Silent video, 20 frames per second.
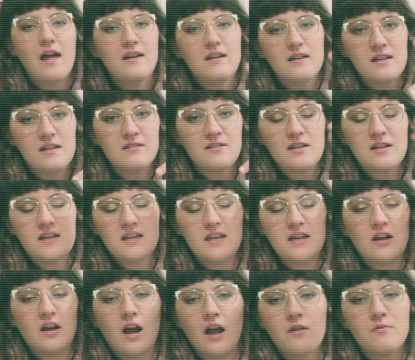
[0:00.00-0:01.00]
Editing Leah
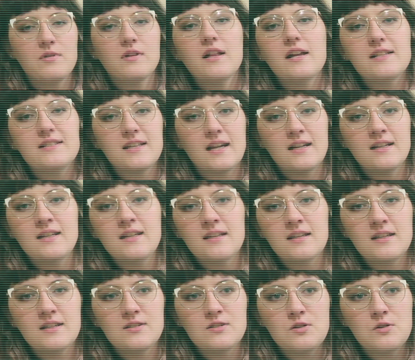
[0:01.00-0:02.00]
here, I realized I
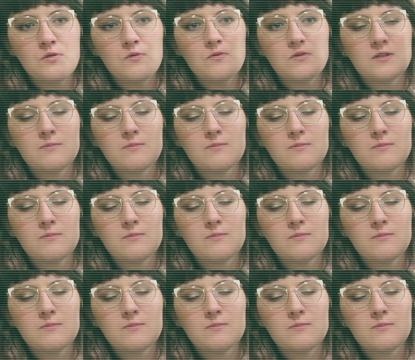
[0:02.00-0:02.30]
needed to